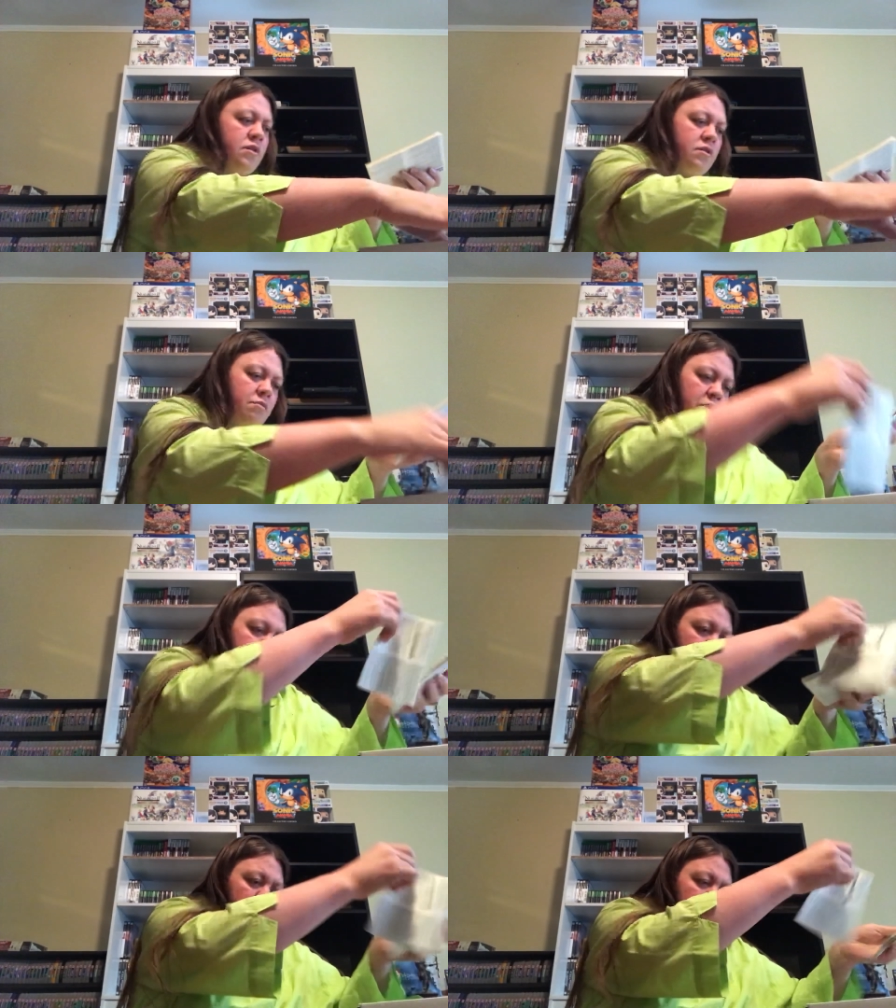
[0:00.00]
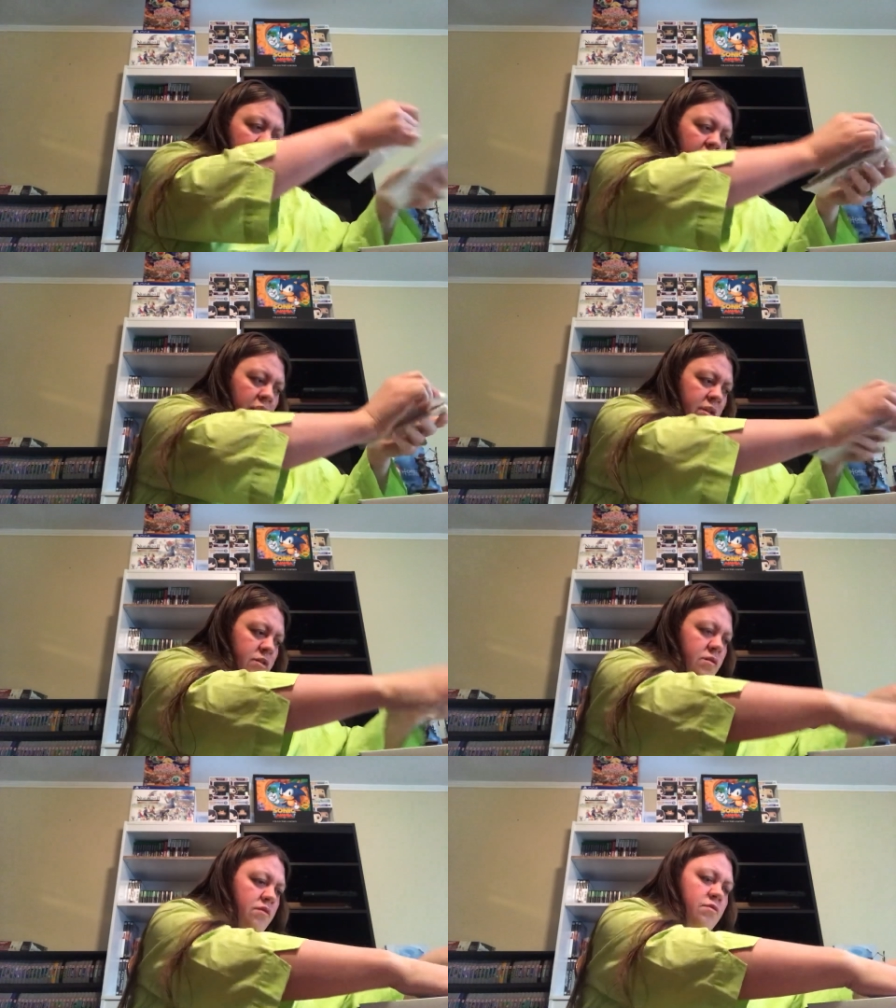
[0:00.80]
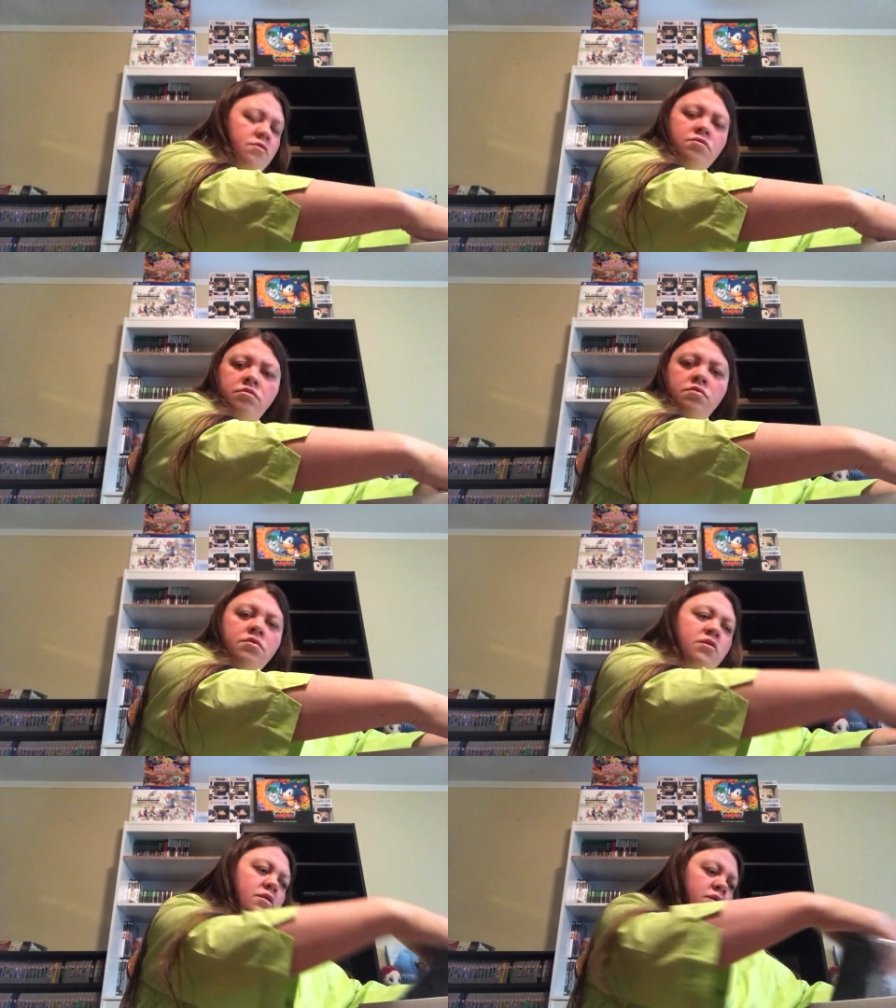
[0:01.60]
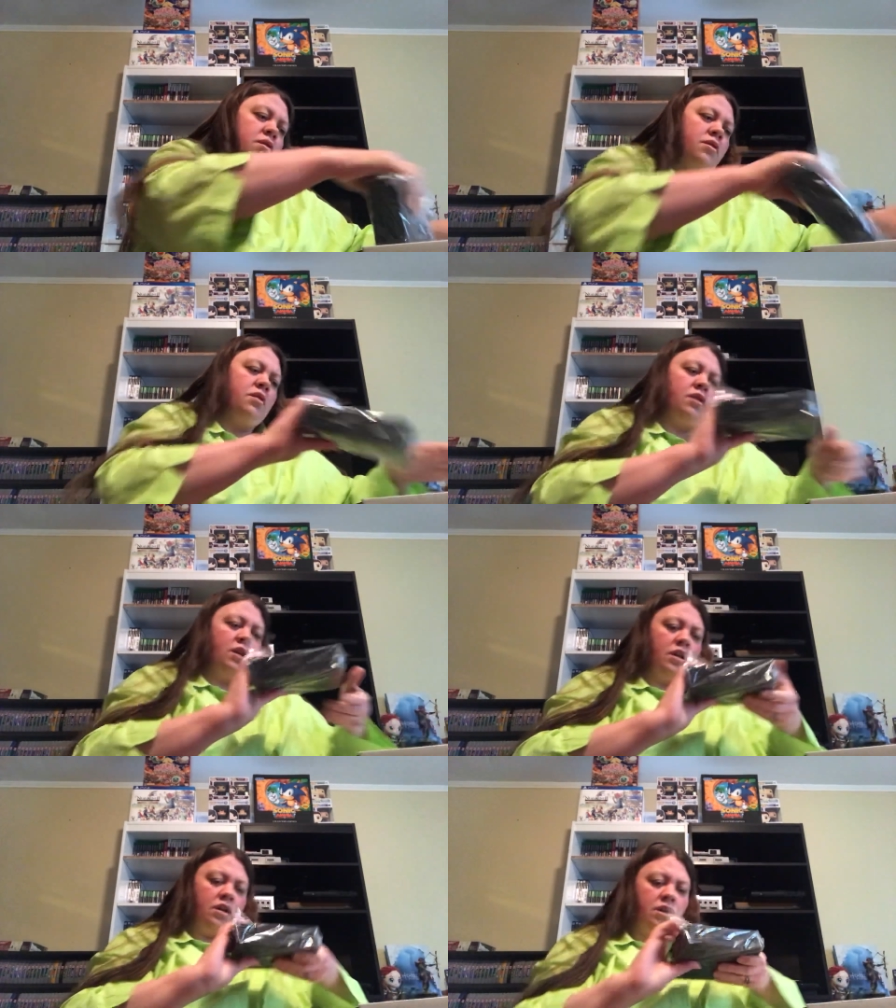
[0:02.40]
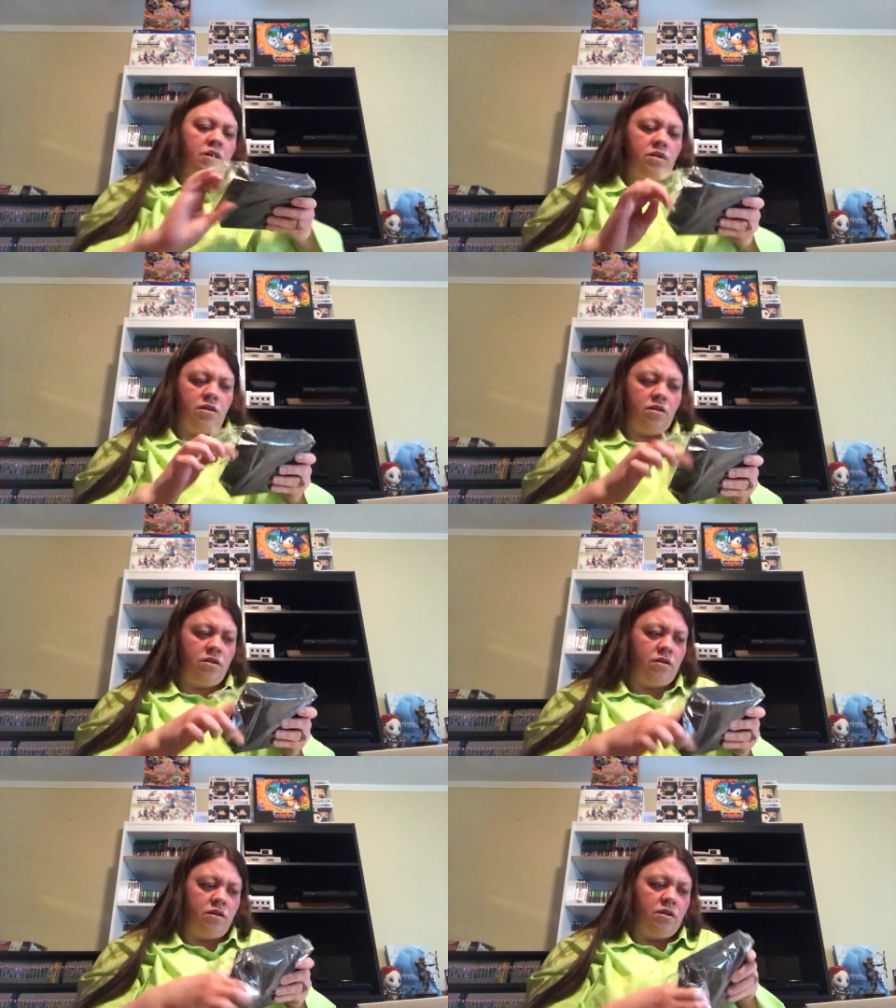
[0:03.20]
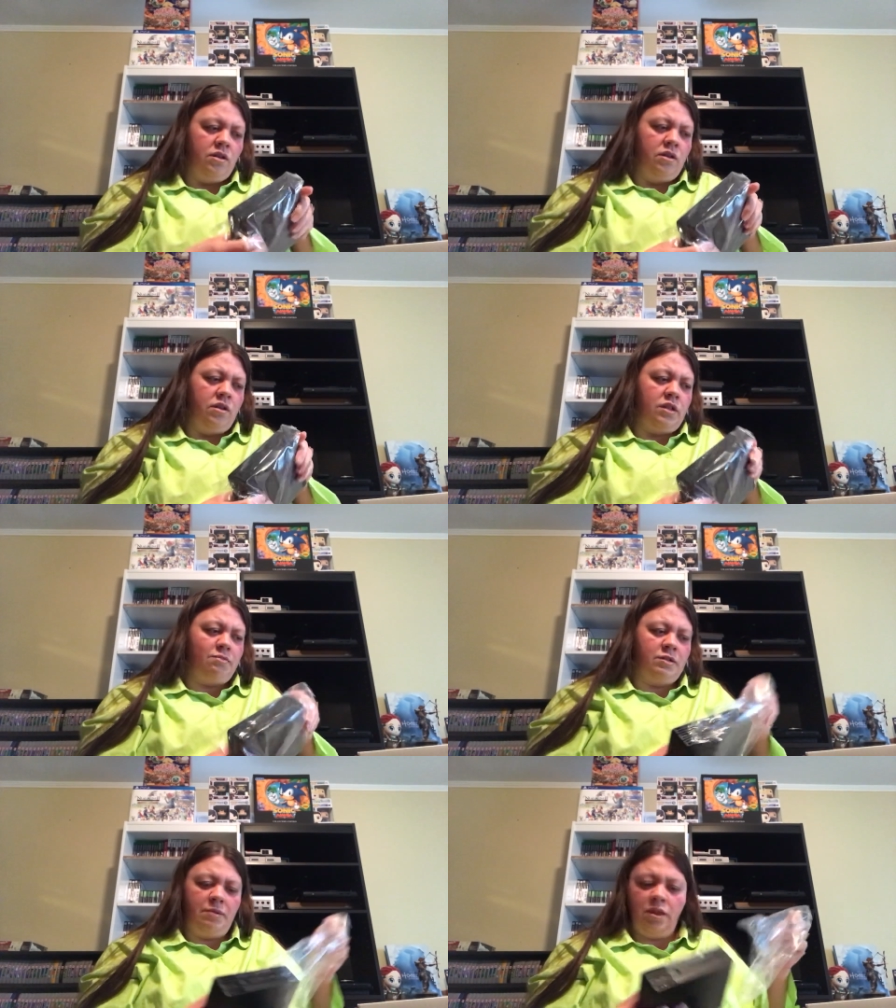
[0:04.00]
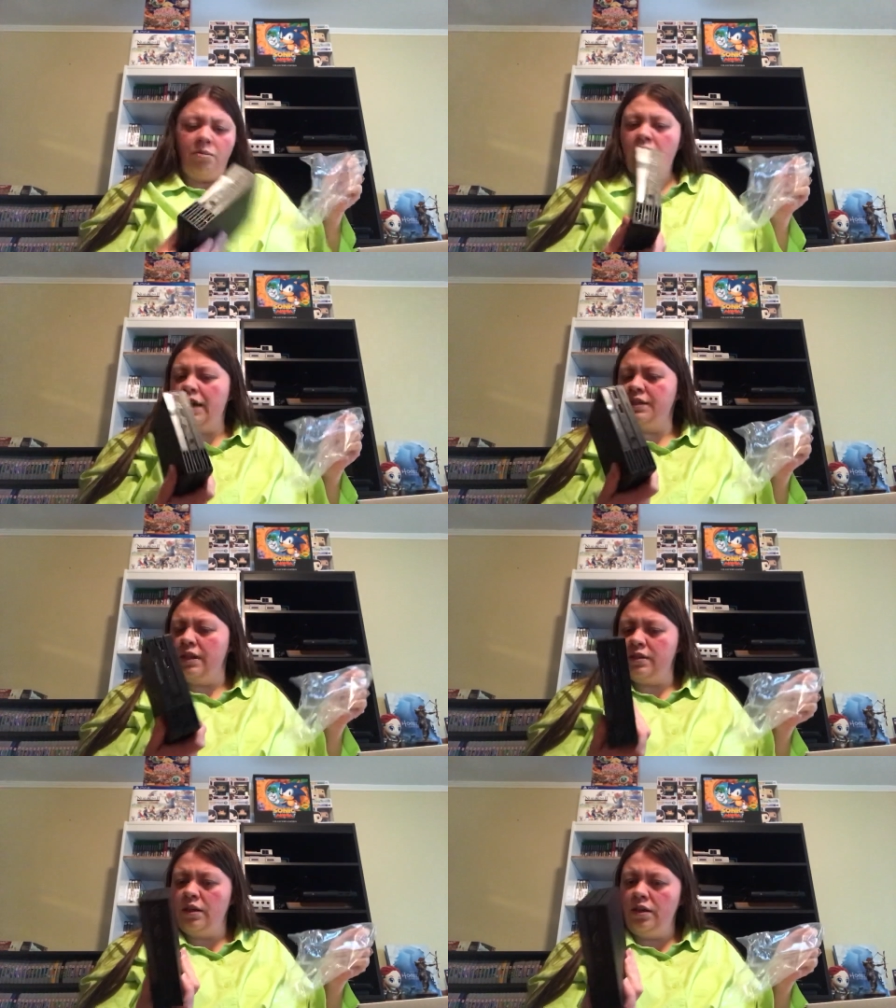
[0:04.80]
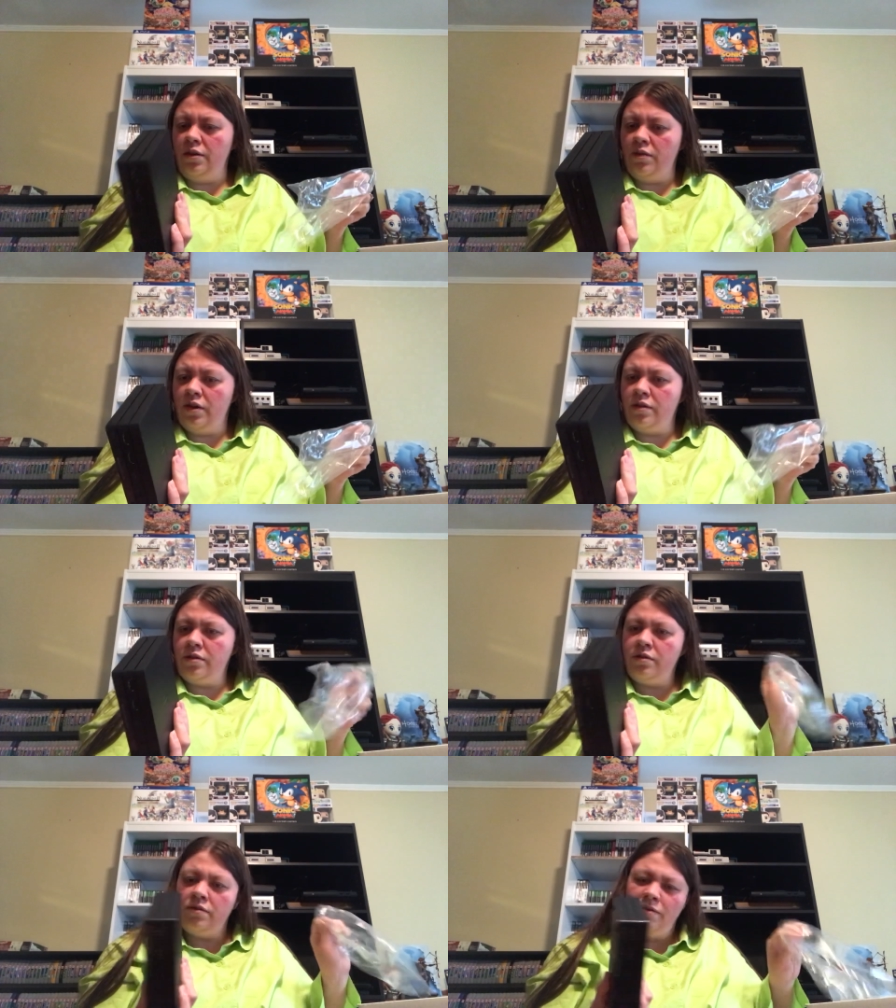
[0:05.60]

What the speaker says: Some user guides. And this must be the processing unit.